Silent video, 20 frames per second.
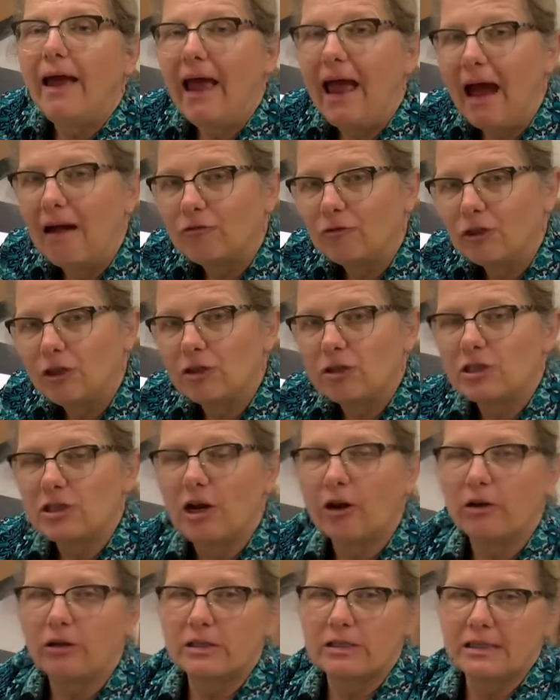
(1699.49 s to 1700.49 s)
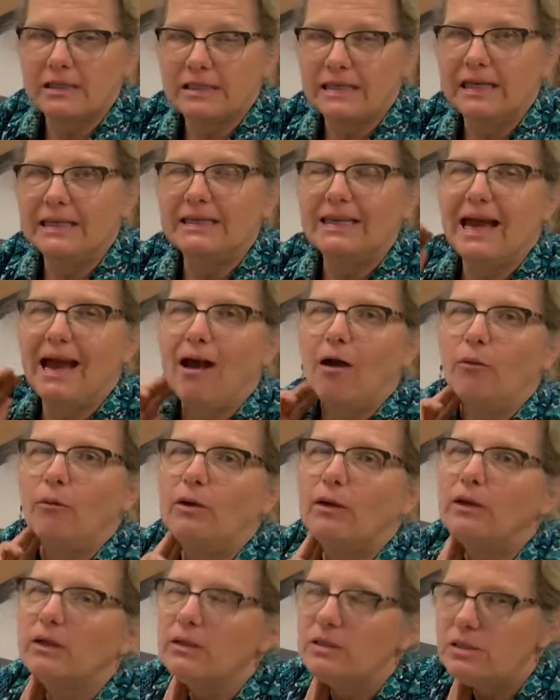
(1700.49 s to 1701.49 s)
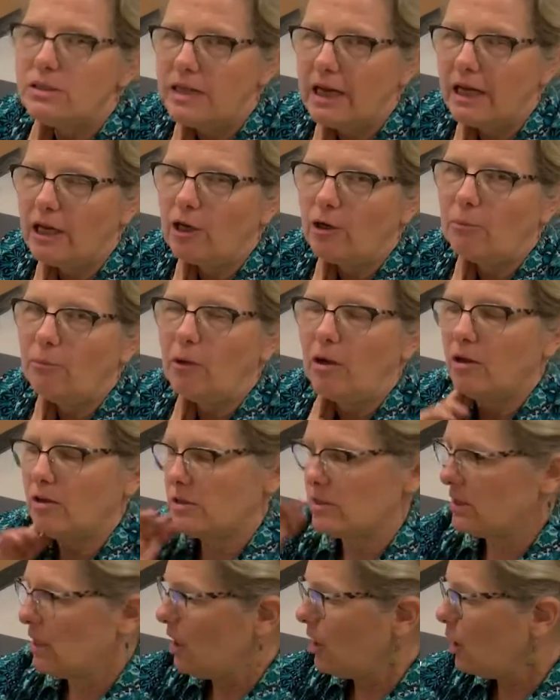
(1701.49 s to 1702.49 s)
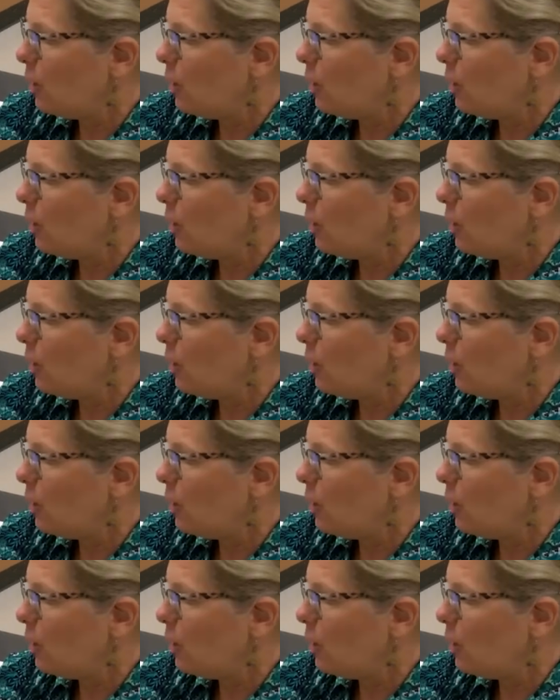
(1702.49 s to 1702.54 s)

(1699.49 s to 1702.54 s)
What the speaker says: After you're startled, sit down, take your pulse.